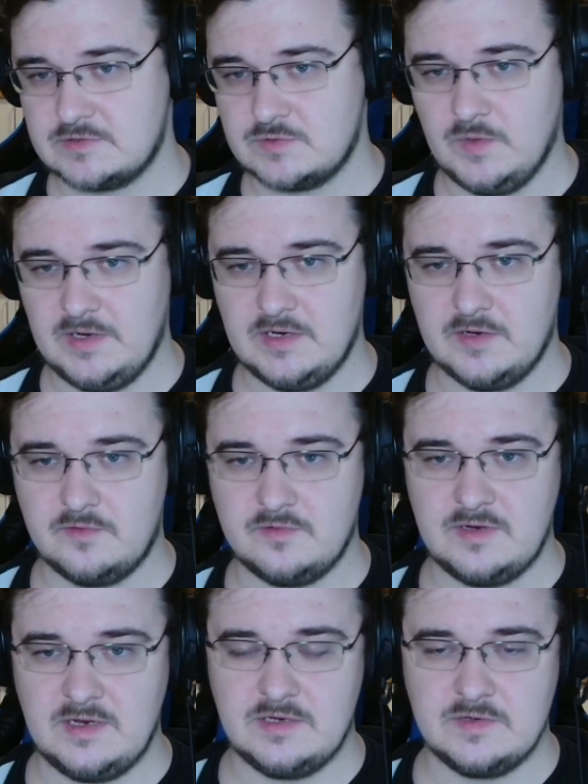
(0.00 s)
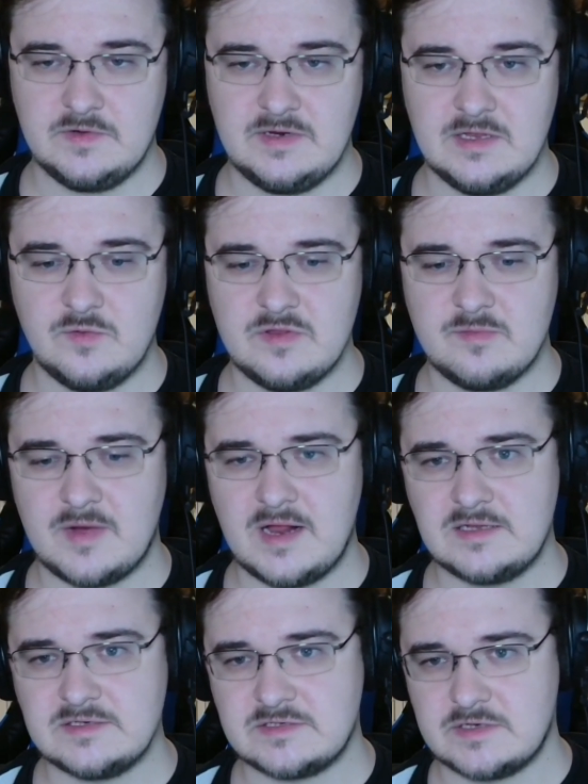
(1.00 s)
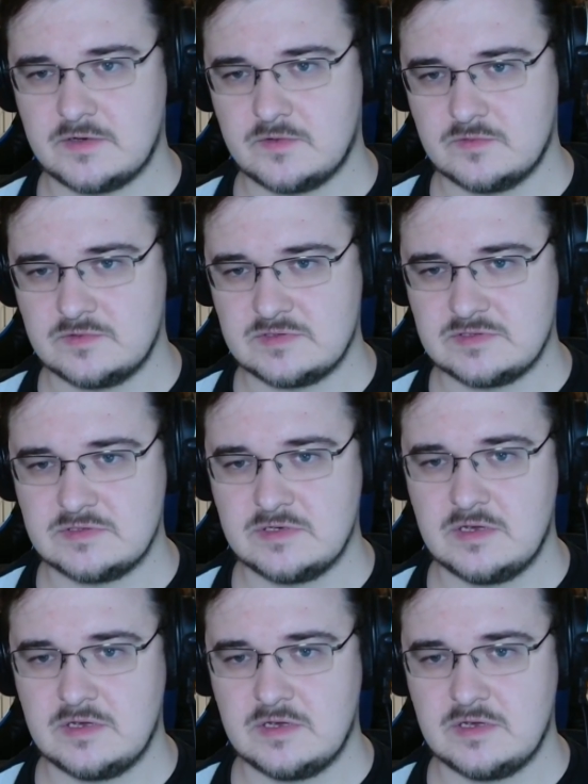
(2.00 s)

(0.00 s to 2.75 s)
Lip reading: We don't need to deal with milestones.